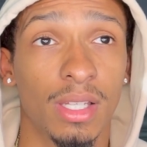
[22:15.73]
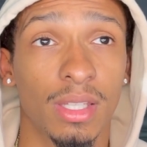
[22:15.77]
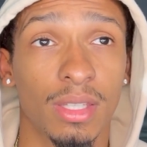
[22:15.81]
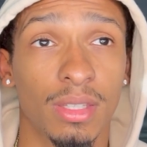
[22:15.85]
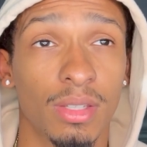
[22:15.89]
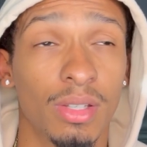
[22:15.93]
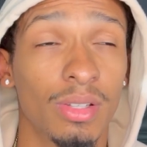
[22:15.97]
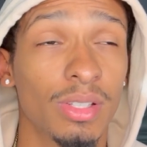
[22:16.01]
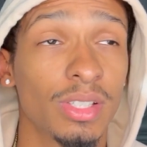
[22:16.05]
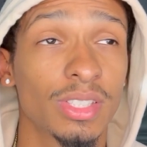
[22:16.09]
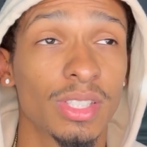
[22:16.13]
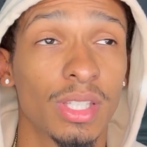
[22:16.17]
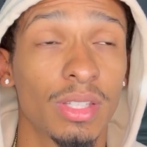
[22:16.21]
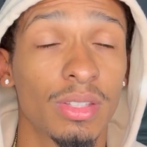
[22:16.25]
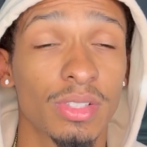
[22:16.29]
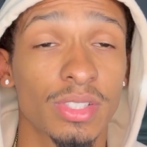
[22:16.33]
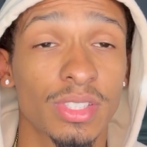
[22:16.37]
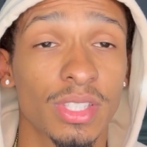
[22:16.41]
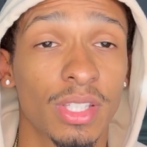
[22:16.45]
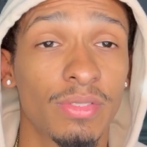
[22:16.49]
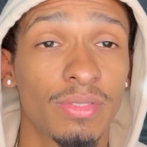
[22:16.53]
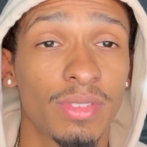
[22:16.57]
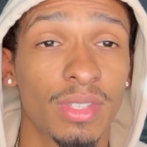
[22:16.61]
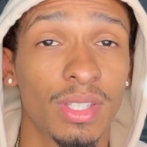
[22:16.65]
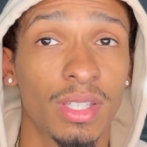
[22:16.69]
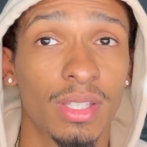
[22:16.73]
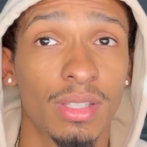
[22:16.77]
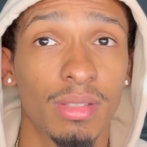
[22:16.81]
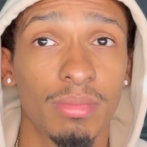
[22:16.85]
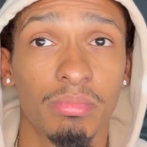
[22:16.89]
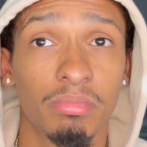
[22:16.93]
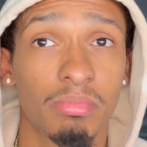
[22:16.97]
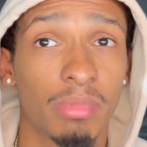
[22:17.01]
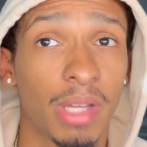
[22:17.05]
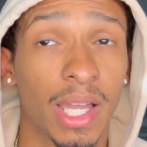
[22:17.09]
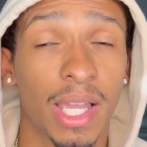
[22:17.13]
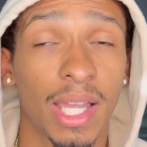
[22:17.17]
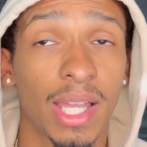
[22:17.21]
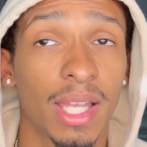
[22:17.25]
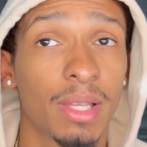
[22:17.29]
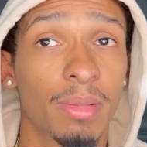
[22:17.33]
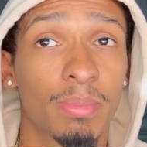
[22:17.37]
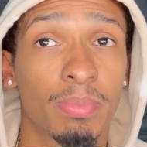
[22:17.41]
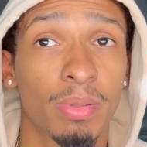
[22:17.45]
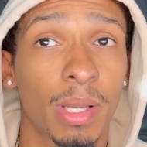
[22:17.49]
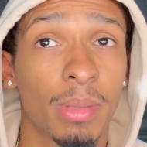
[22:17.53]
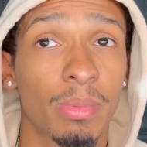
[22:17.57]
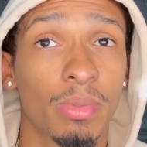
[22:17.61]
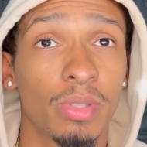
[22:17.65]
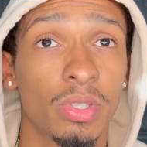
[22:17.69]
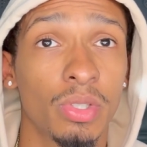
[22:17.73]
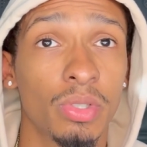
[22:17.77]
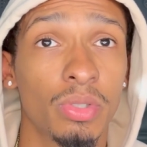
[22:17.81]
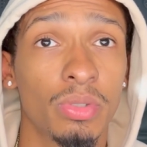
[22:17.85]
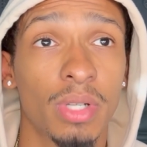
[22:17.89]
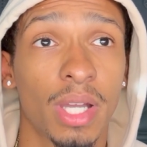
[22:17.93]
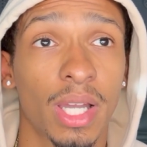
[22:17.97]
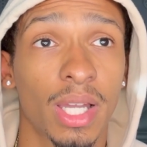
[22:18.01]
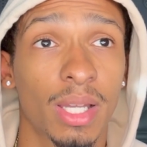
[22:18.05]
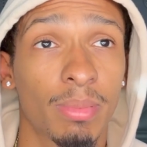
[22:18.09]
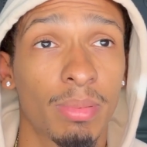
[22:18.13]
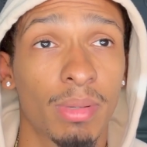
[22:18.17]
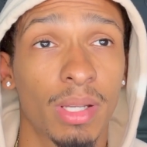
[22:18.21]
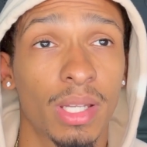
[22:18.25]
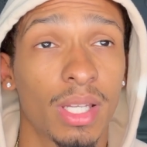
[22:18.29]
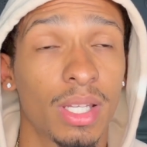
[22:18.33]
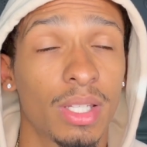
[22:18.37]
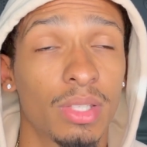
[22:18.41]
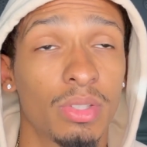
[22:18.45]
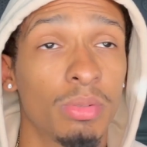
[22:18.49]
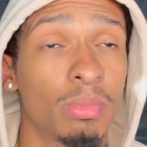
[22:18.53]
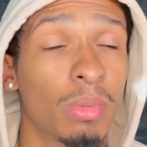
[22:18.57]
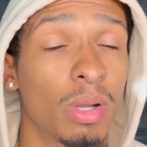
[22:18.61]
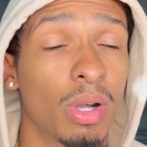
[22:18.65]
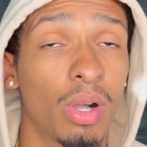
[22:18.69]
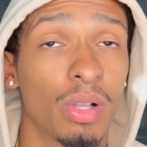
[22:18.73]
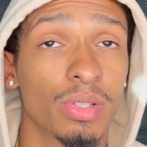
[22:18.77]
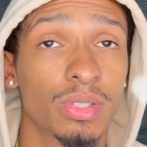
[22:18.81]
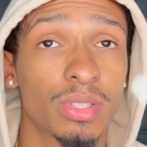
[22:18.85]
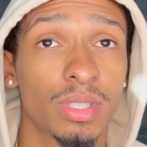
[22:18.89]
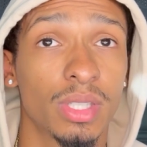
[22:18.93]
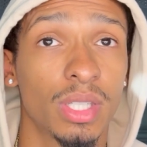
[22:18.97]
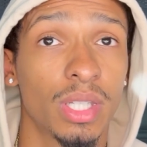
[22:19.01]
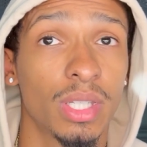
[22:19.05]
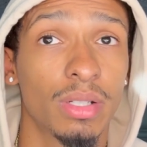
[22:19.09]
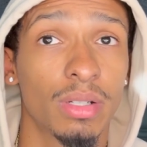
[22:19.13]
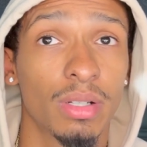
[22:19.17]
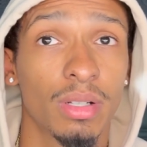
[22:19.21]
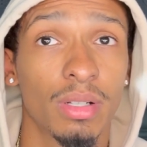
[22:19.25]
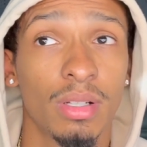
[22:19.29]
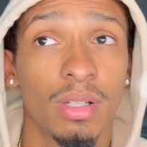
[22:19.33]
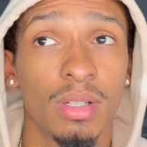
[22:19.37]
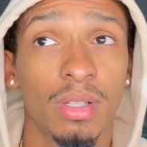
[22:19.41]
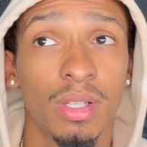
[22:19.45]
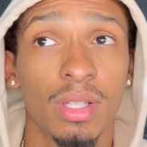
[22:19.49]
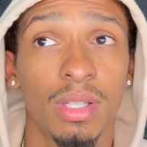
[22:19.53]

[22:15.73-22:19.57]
The only other stuff that I gotta probably do, probably gotta do my alternator.